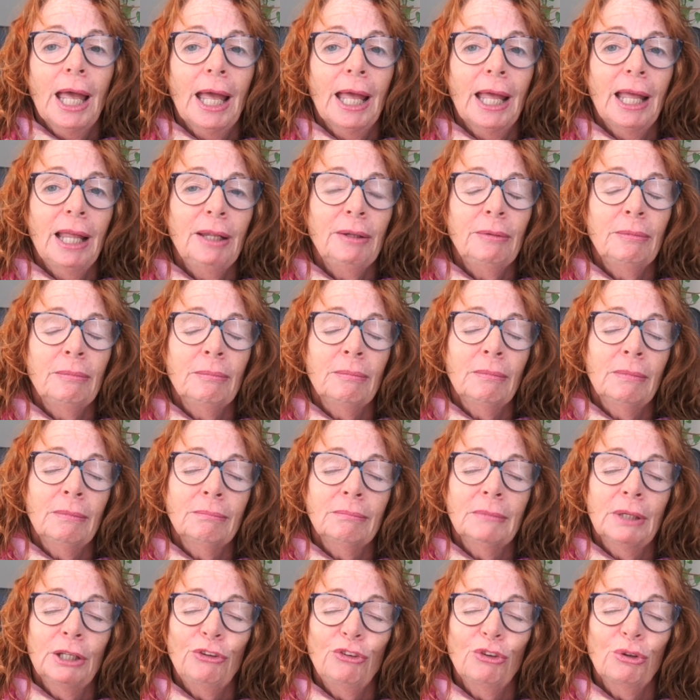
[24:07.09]
And
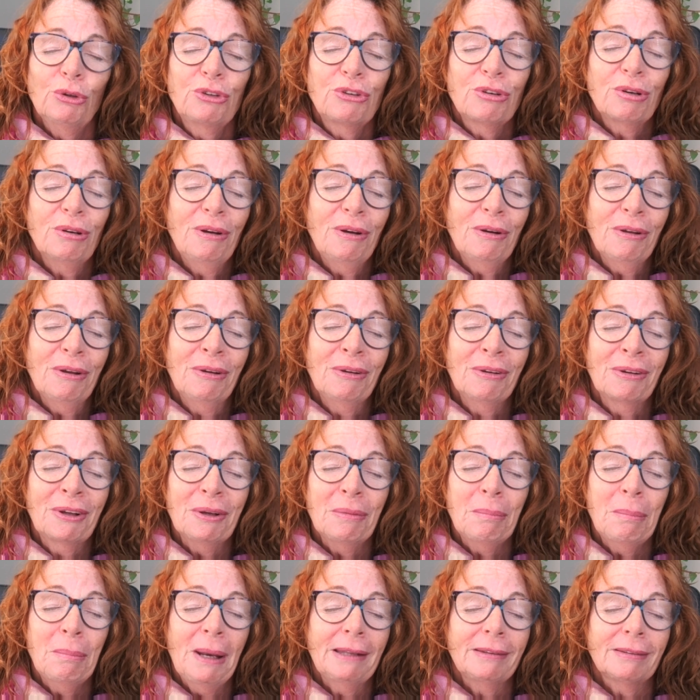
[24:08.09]
my daughter-in-law,
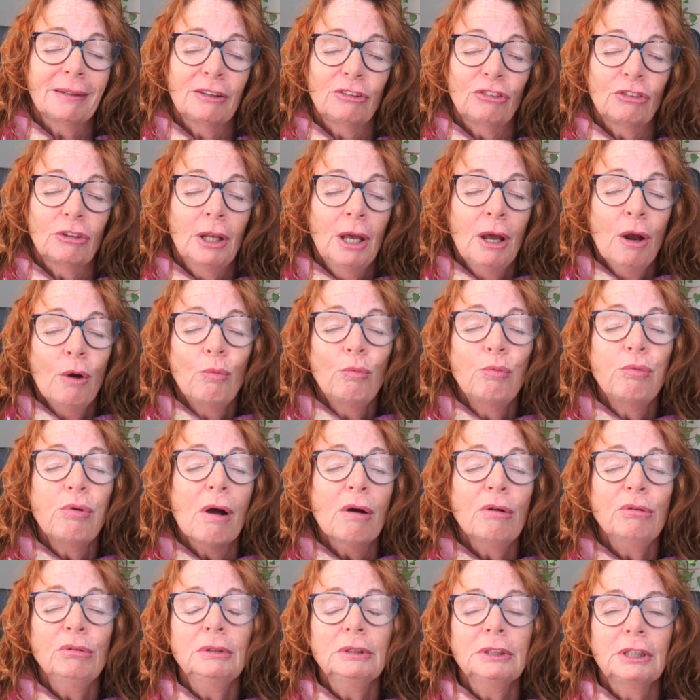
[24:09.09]
God bless her,
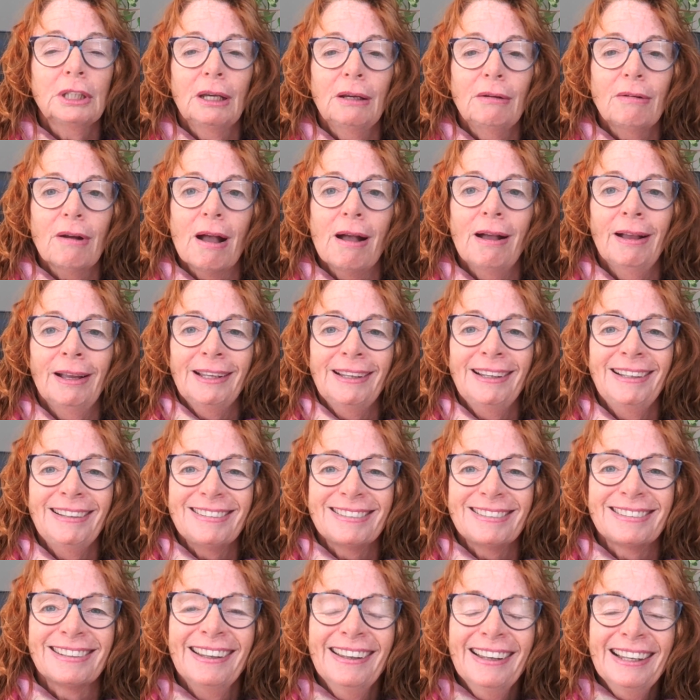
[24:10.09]
rolled her
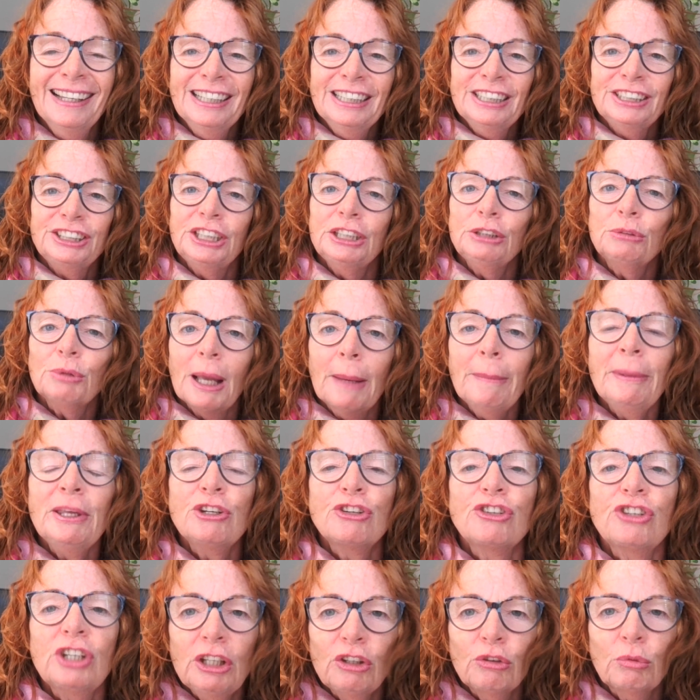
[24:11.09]
eyes. She
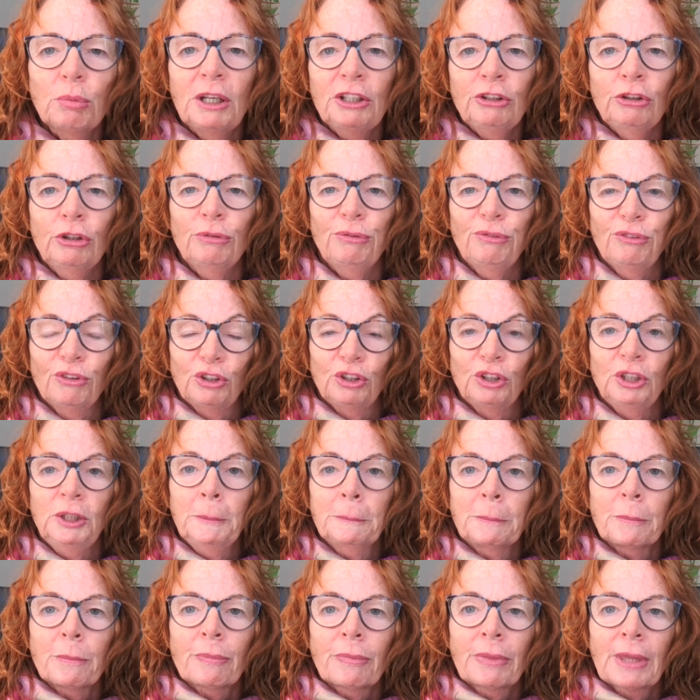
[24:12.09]
is
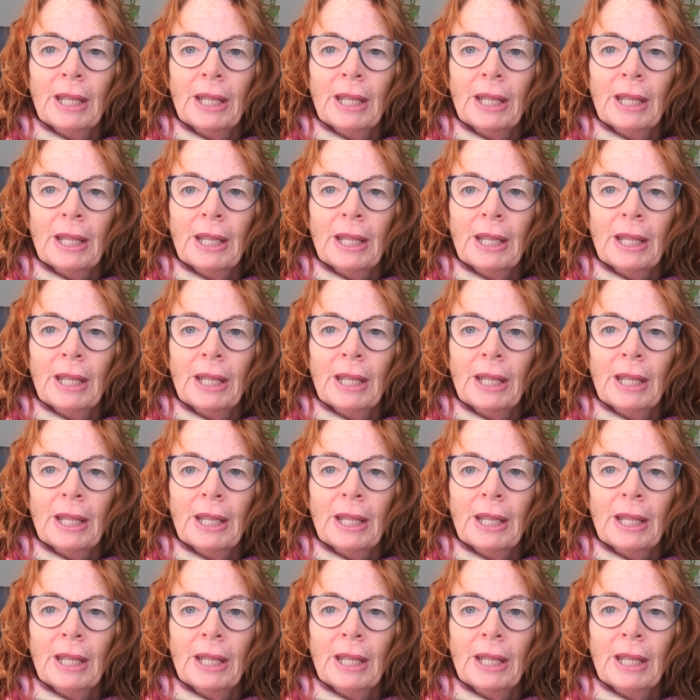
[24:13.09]
wonderful.